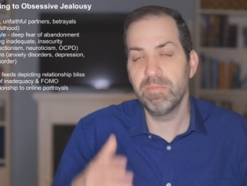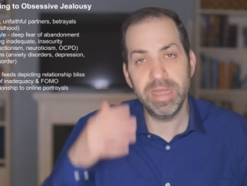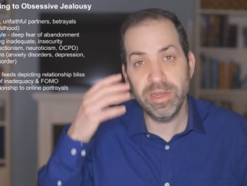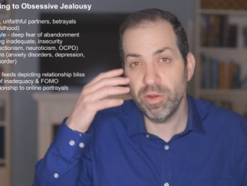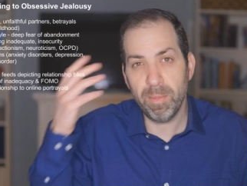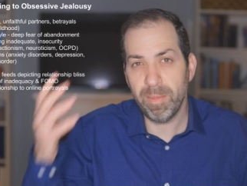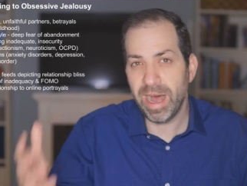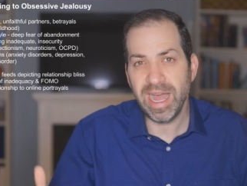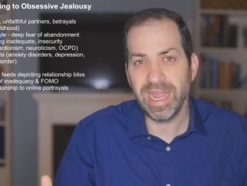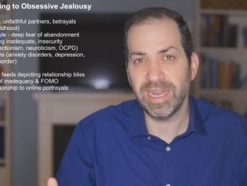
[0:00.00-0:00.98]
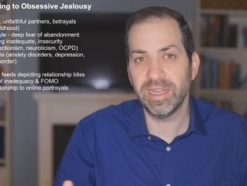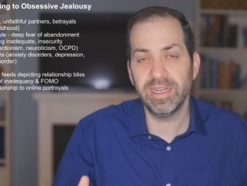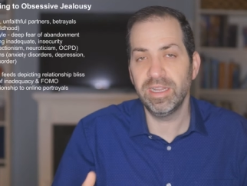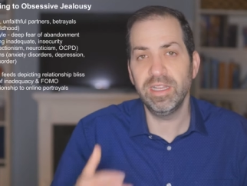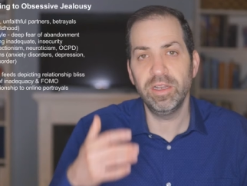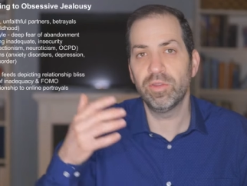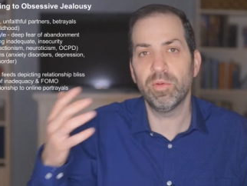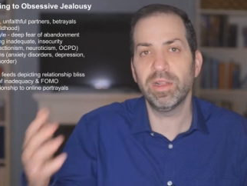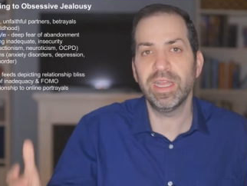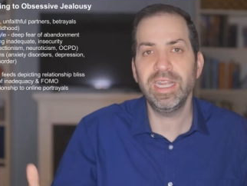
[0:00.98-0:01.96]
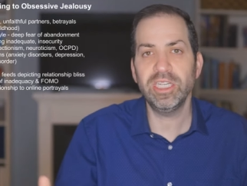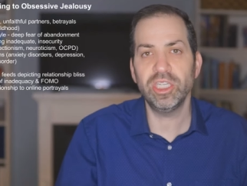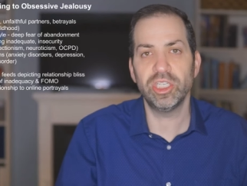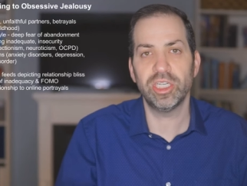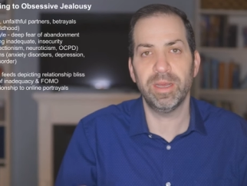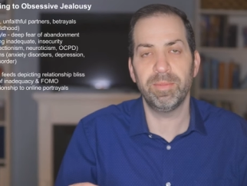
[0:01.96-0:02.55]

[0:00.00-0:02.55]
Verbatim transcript: in your mind and in the relationship.